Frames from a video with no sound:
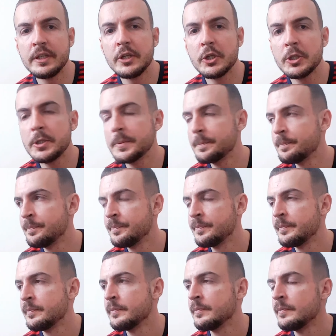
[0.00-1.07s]
good.
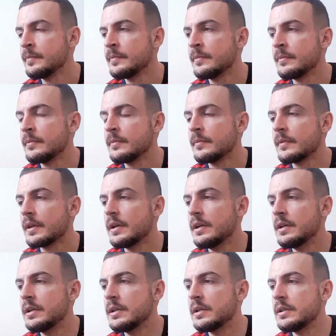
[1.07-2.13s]

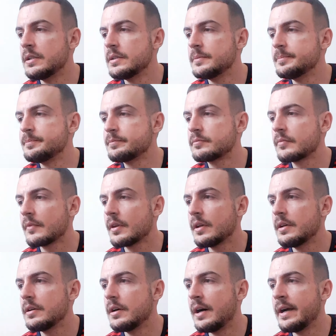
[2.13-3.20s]
Uh,
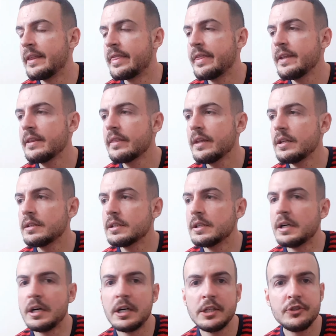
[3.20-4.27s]
I think that
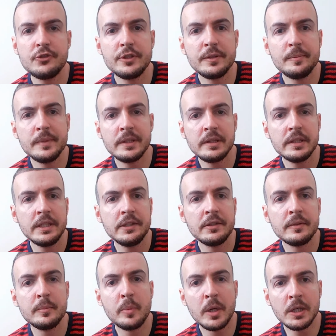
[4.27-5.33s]
100 milliliter
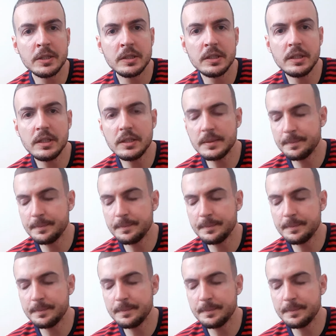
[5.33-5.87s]
bottle,